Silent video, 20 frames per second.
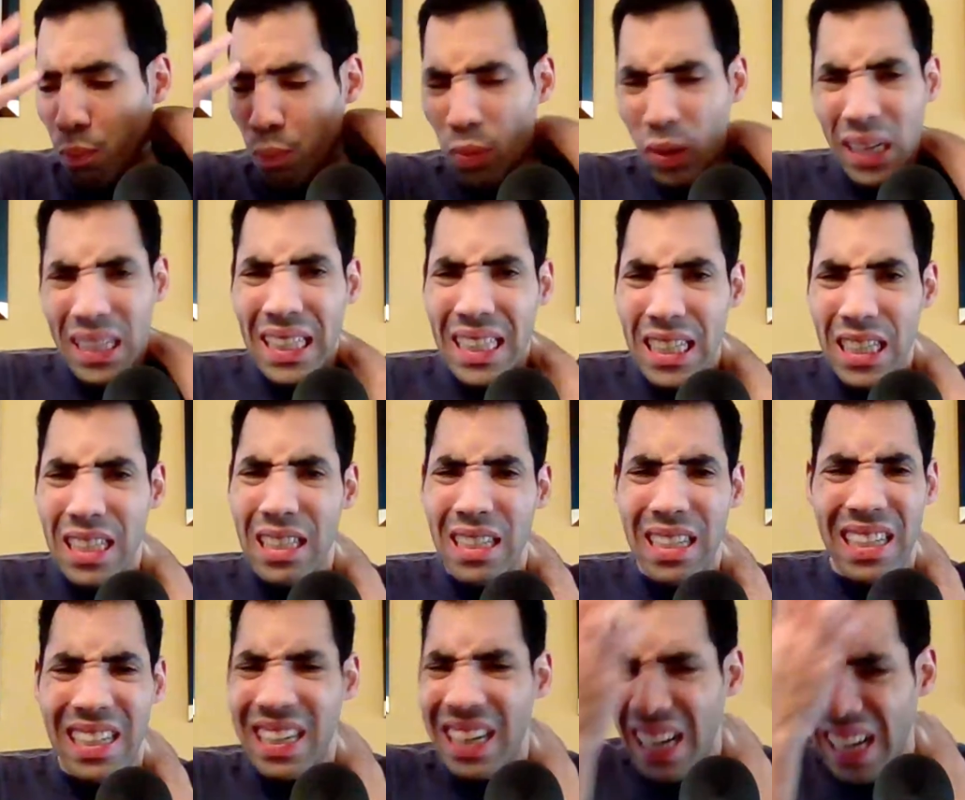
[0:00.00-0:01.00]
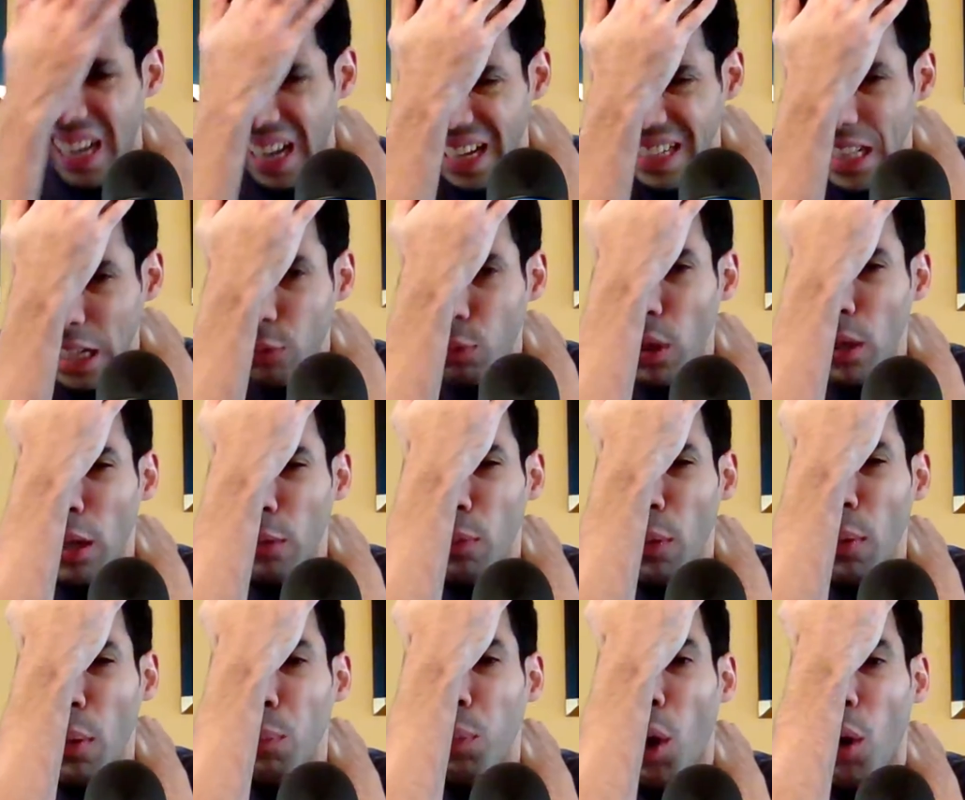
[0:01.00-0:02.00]
Like that's. A, that's
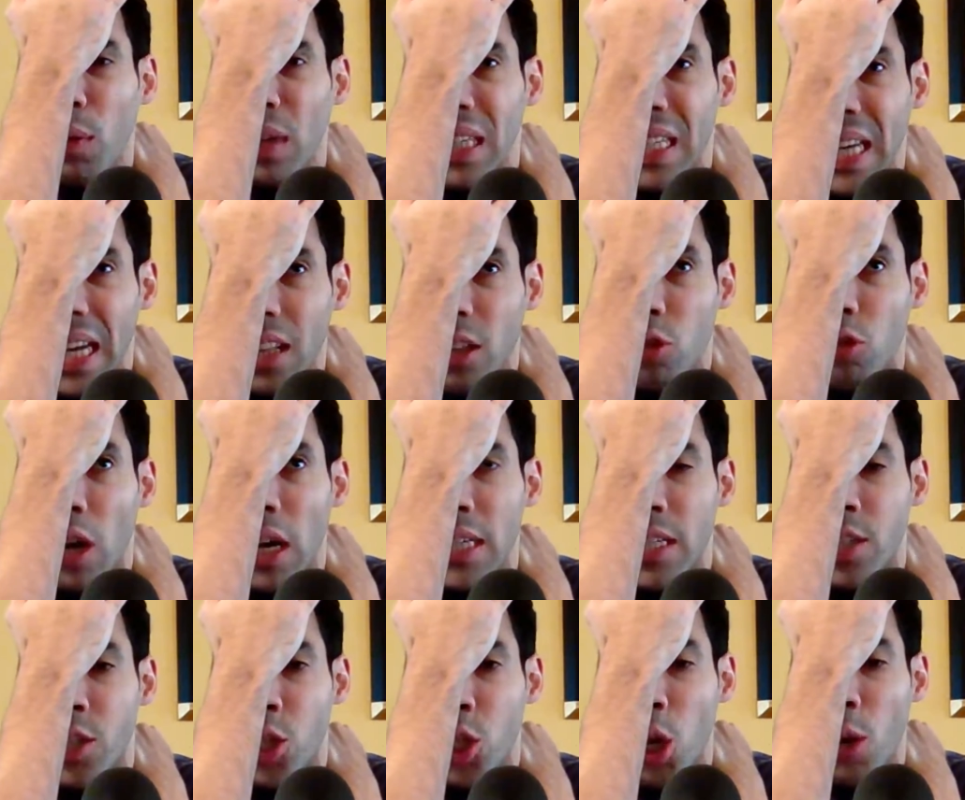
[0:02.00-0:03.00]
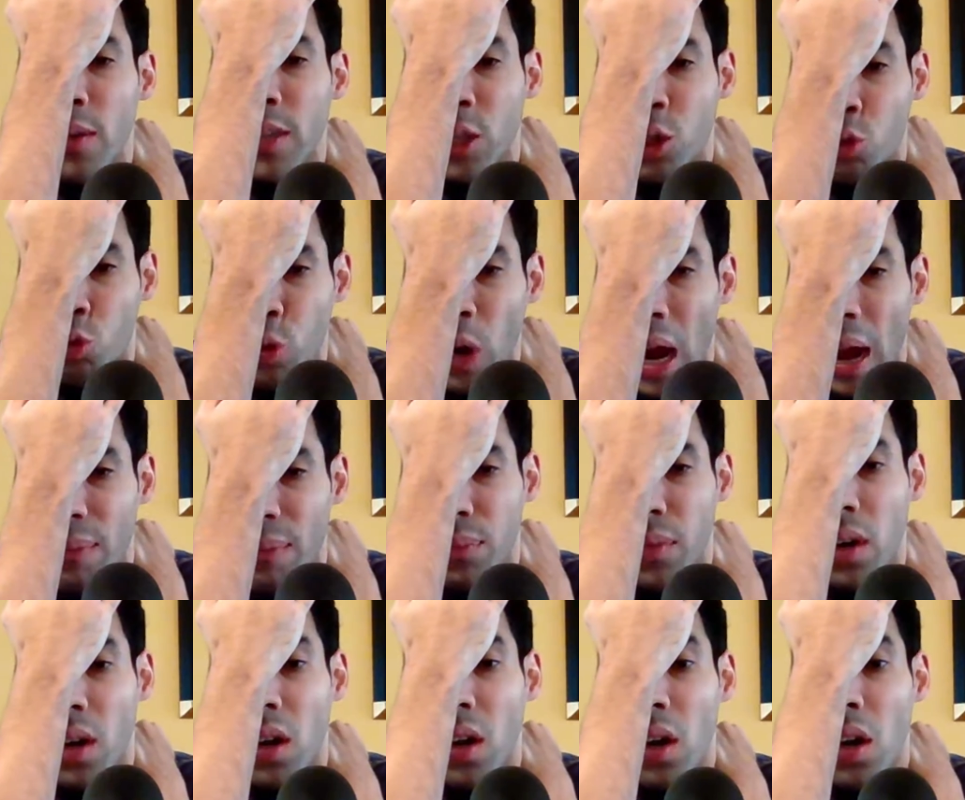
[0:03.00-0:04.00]
Fire department's getting the last service crap.
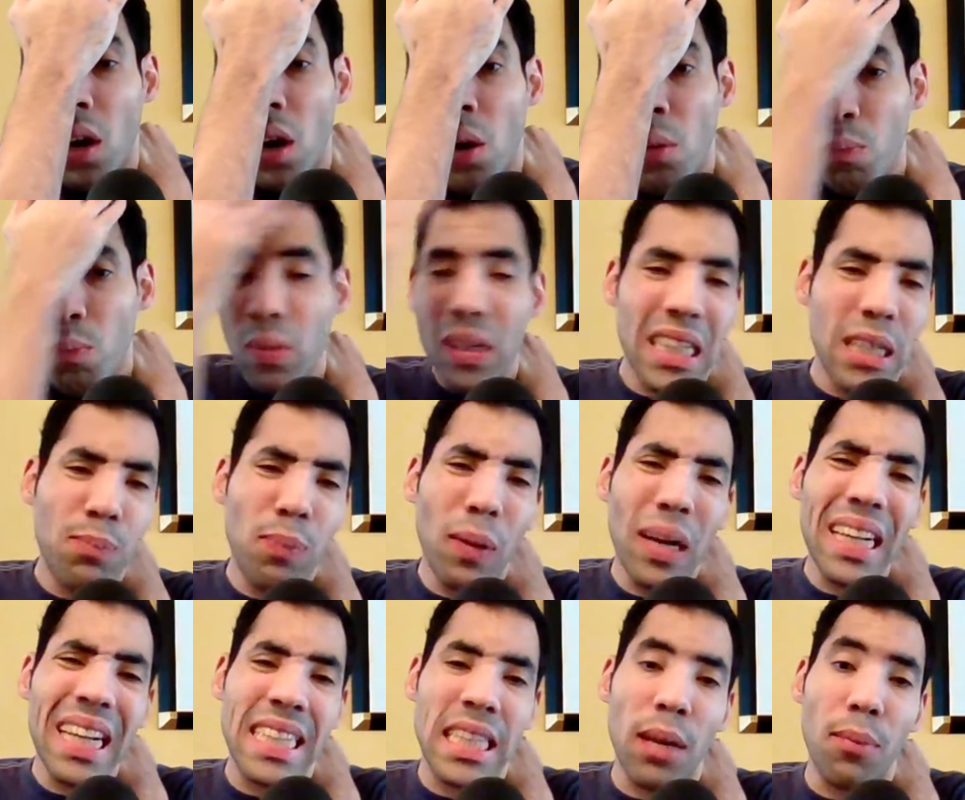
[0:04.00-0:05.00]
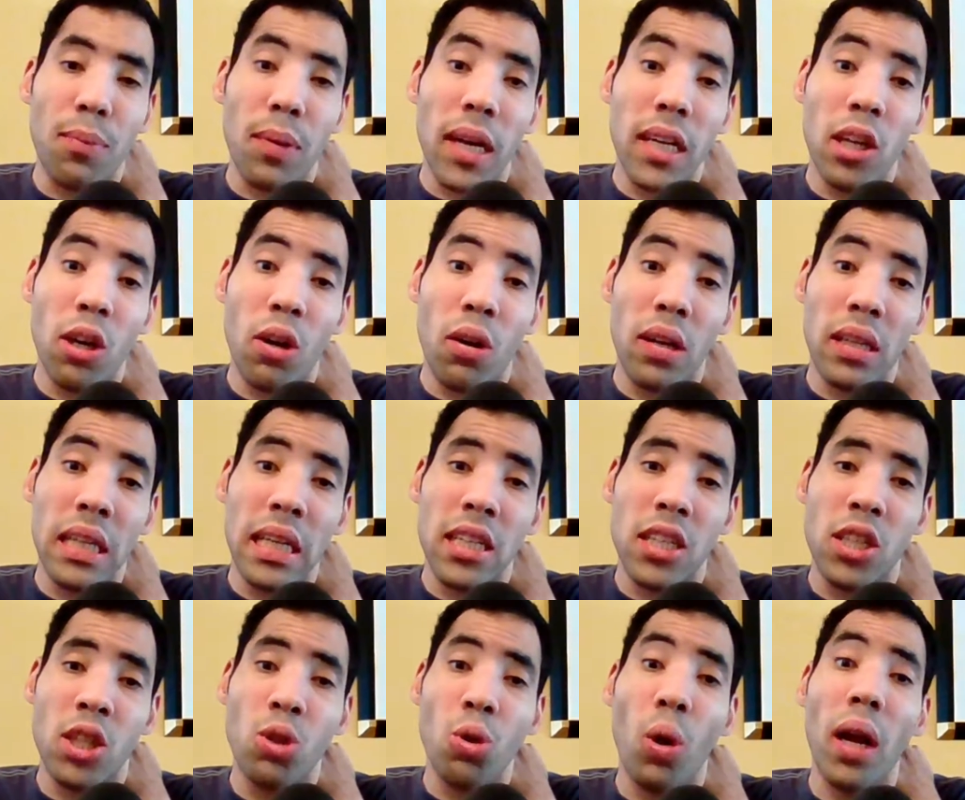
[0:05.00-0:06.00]
But despite the setback in the auntie, the
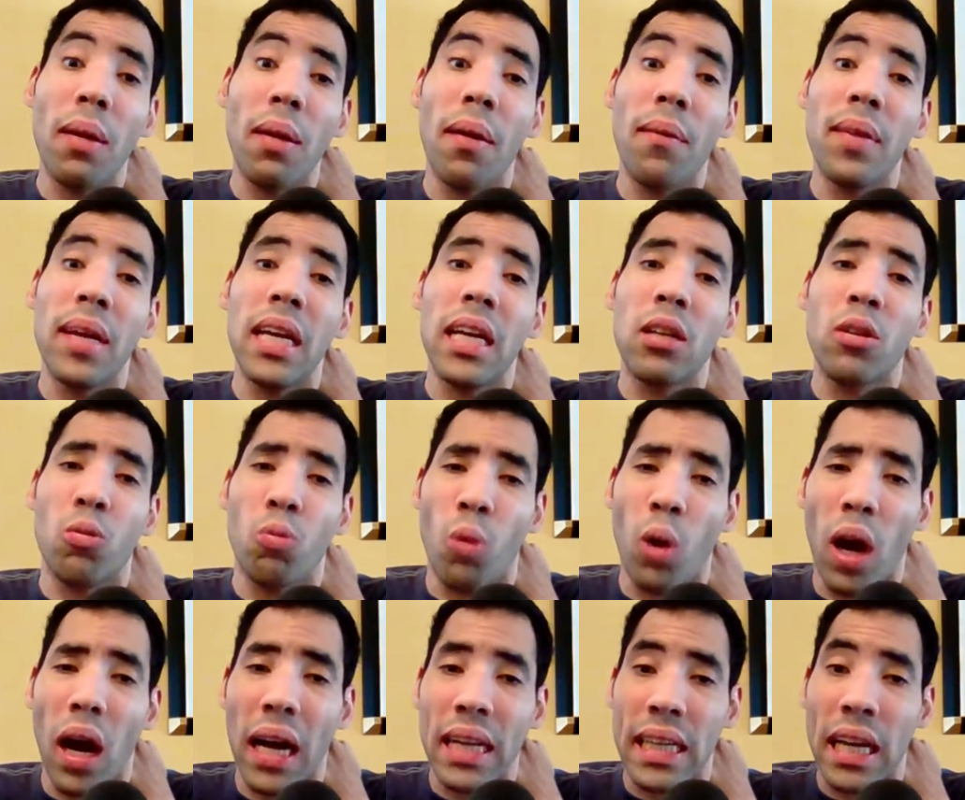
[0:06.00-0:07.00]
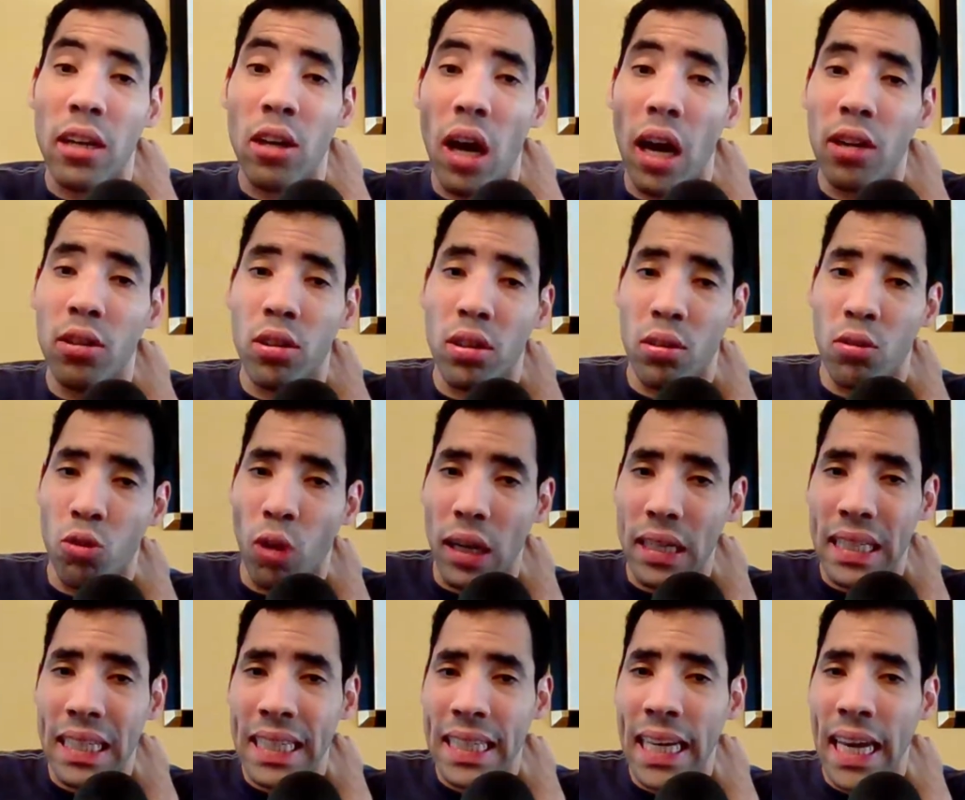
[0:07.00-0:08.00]
story, I mean, it, well, I, I
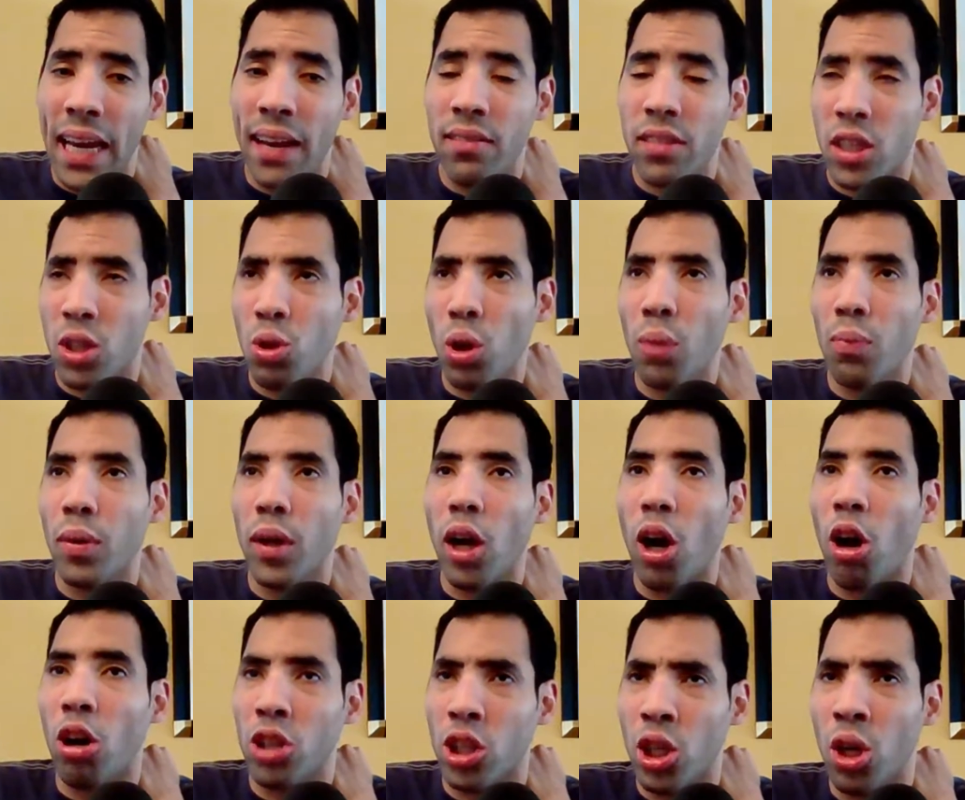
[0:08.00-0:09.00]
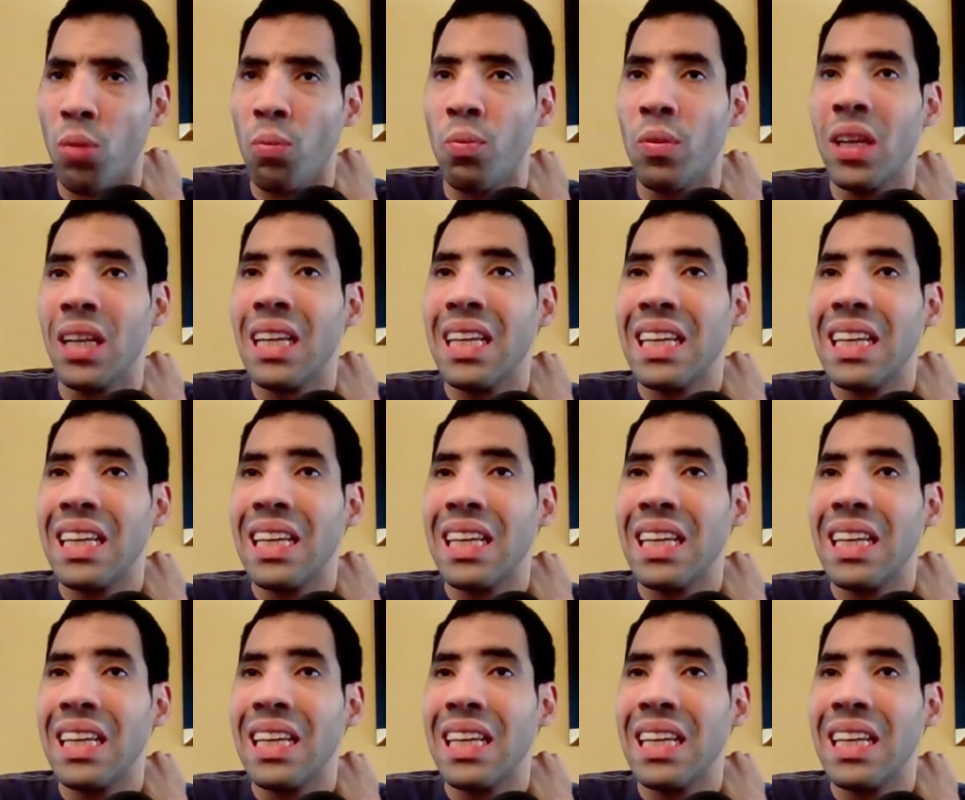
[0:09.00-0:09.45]
like this game. The story pretty awesome.